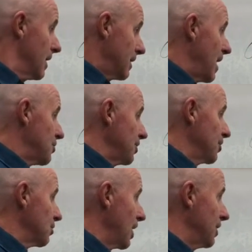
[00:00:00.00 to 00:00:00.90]
That's what you're
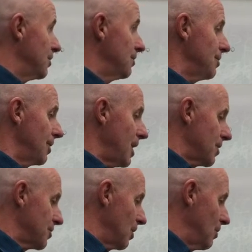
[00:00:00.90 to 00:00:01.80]
trying to do there. Yeah,
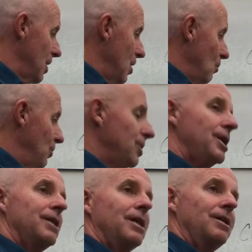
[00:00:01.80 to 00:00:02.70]
so
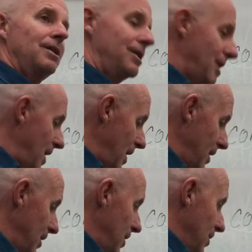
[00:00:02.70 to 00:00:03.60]
really at the end of the
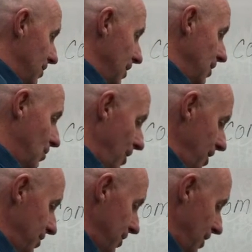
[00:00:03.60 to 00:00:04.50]
day, the
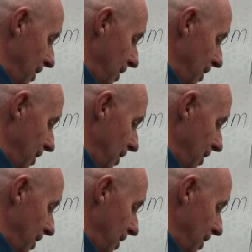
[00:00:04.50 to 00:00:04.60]
equation